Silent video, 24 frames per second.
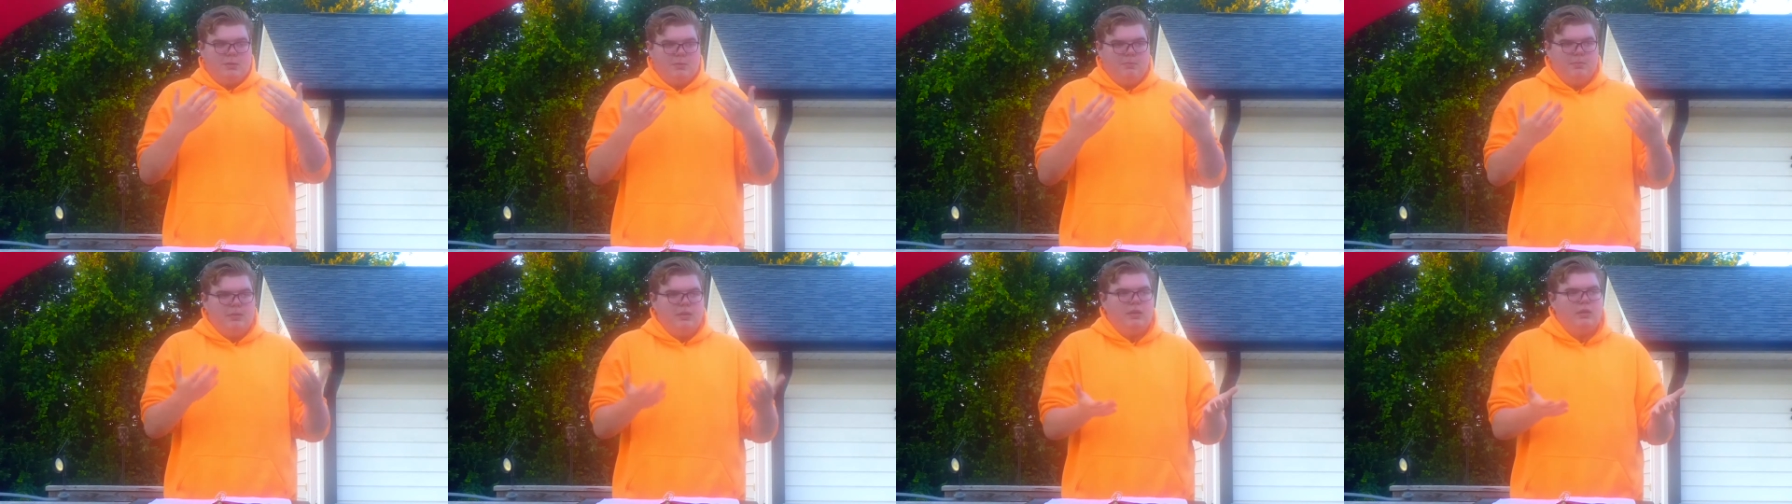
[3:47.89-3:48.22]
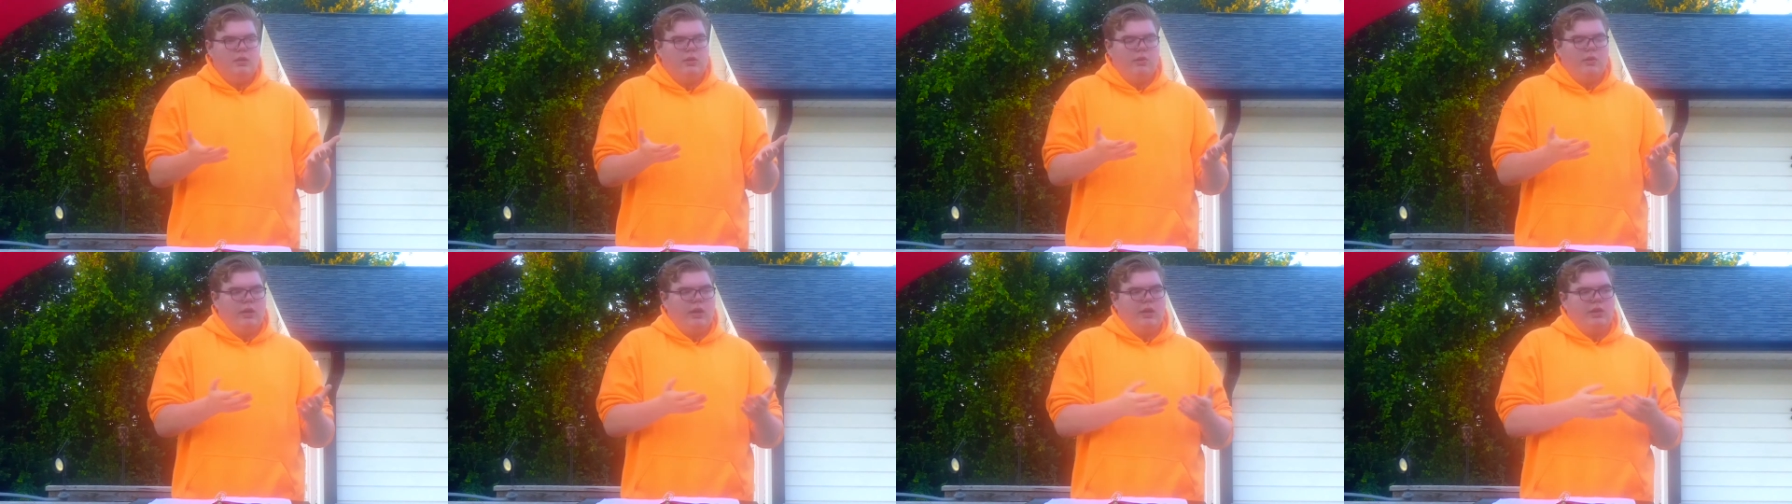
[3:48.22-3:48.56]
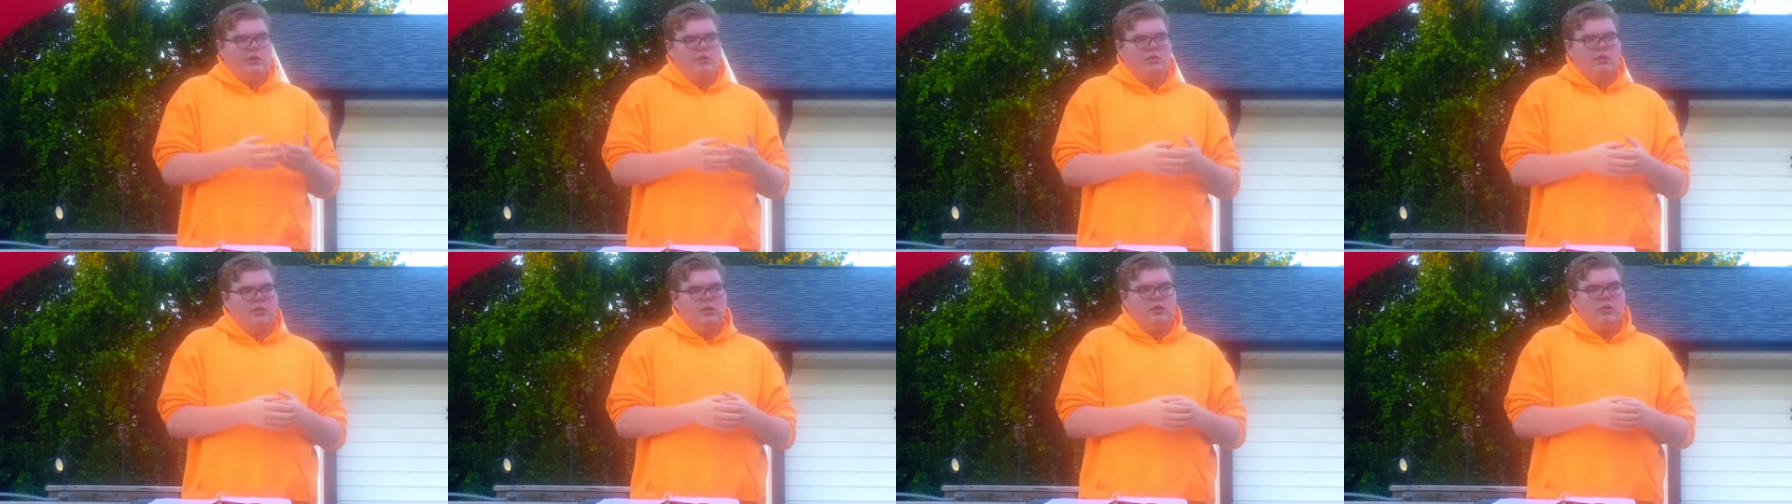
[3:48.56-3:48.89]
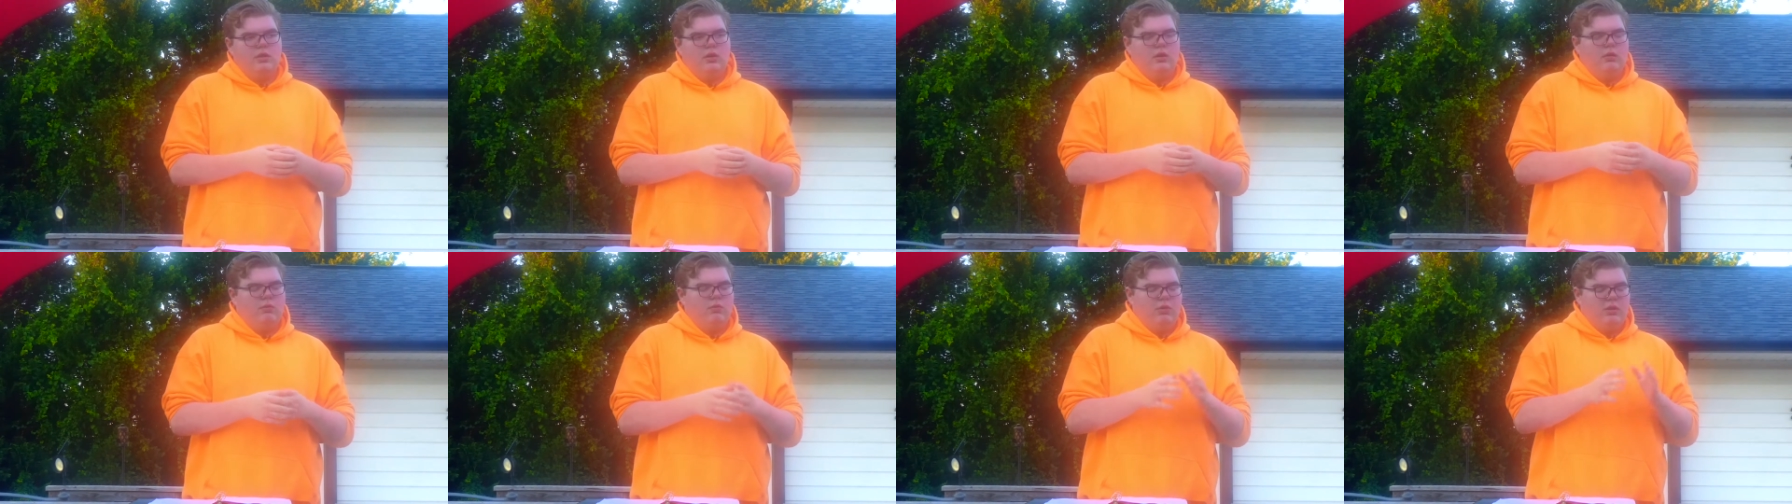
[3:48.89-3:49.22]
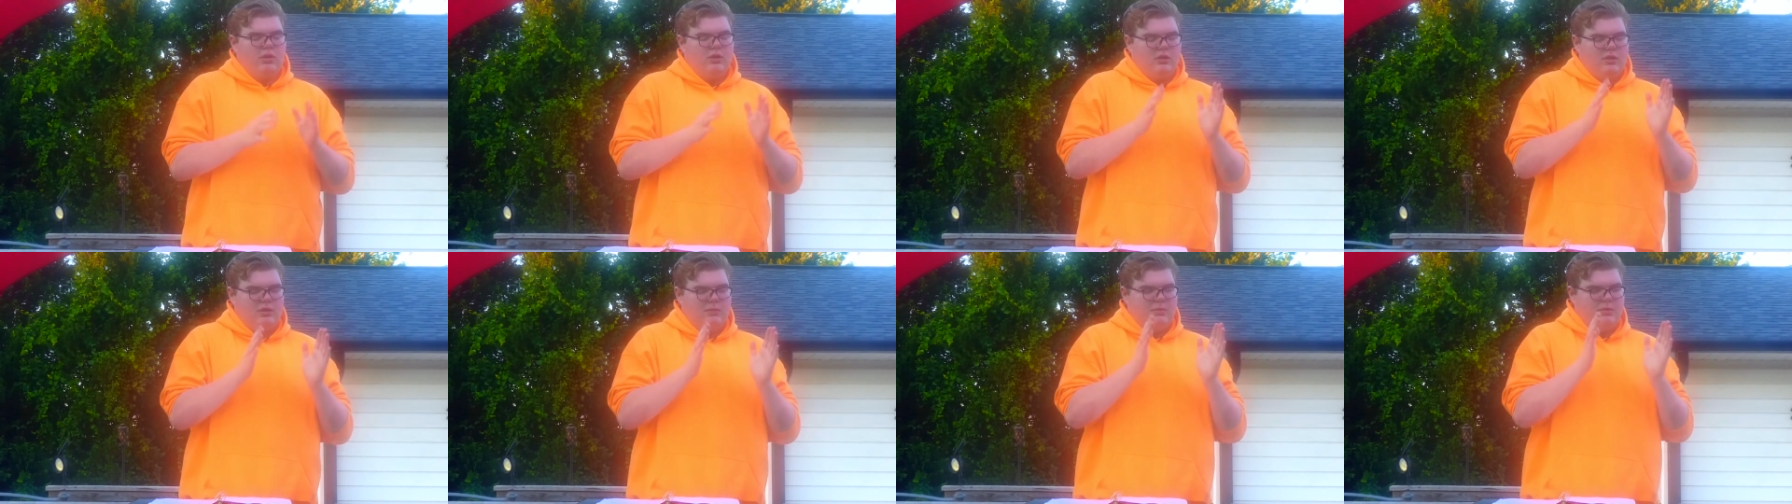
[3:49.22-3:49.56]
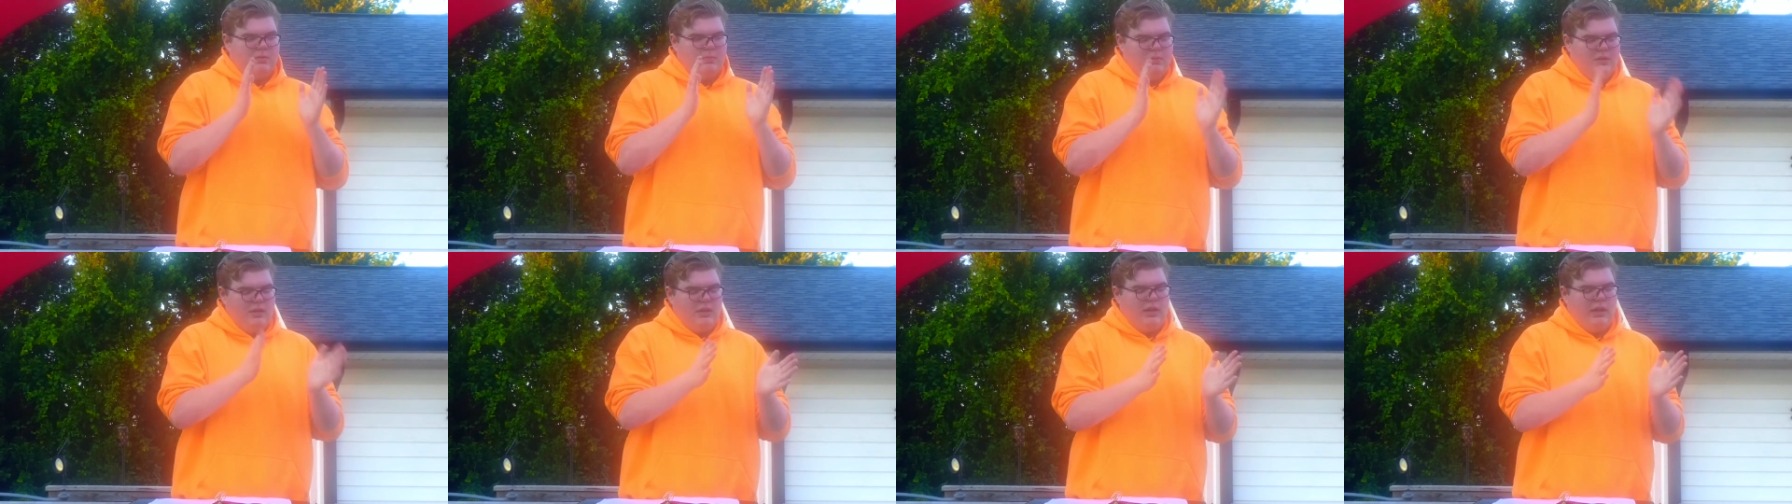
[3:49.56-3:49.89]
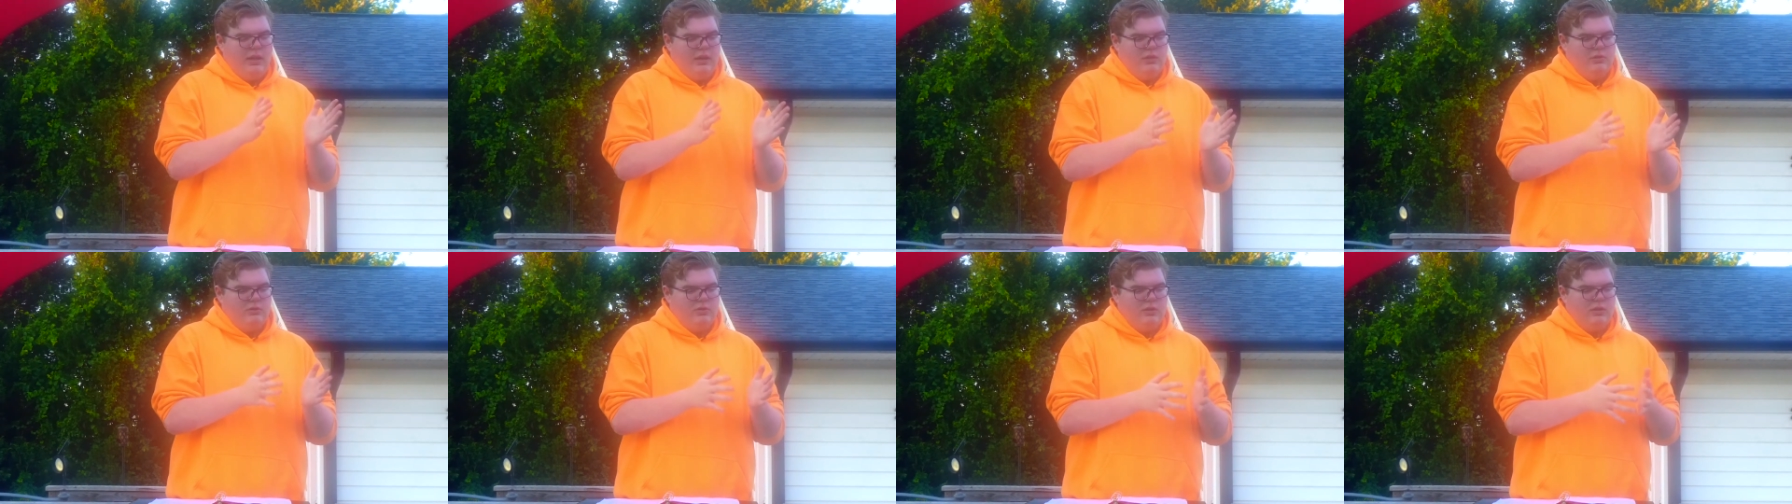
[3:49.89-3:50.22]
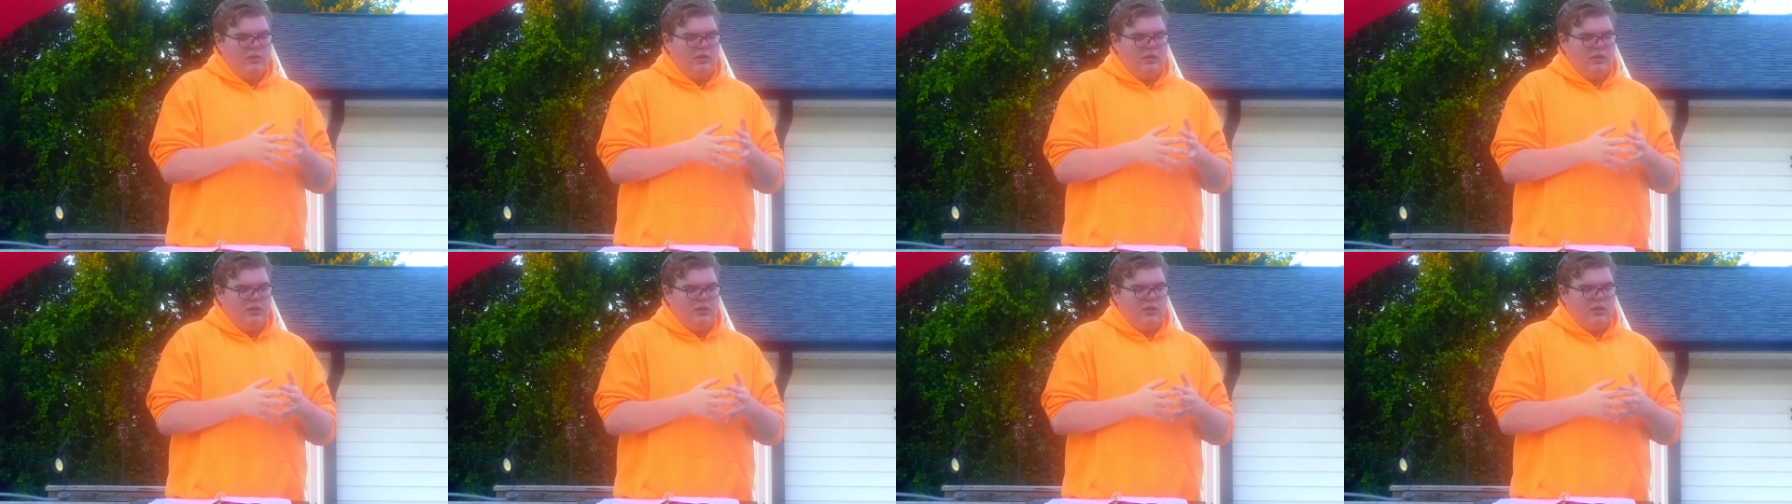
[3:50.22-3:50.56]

to be no hatred, or where there seems to be hatred,